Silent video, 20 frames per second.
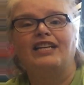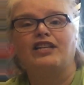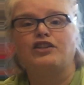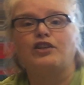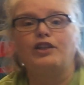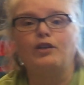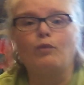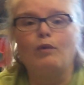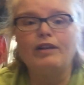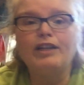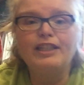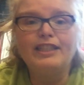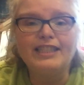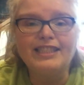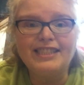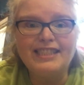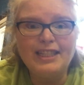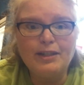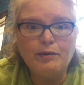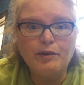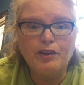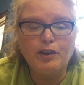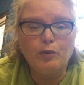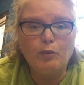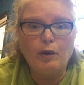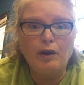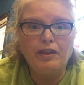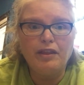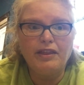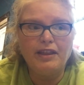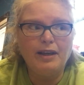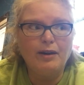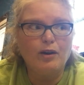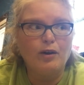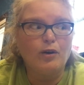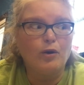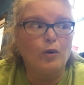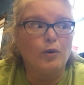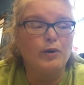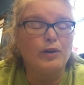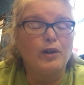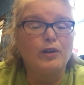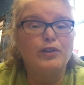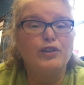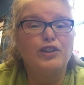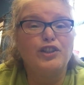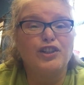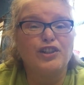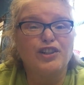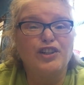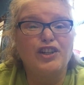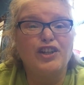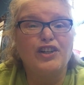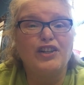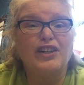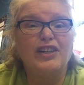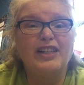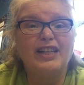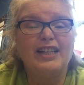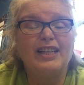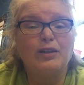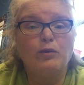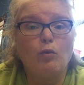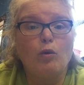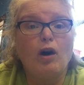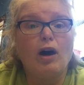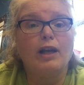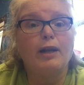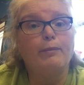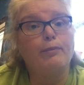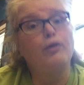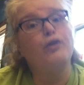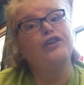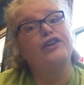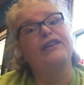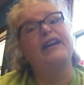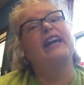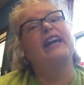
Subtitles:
So you want to just stick with the one thing or else you're going to want to pull your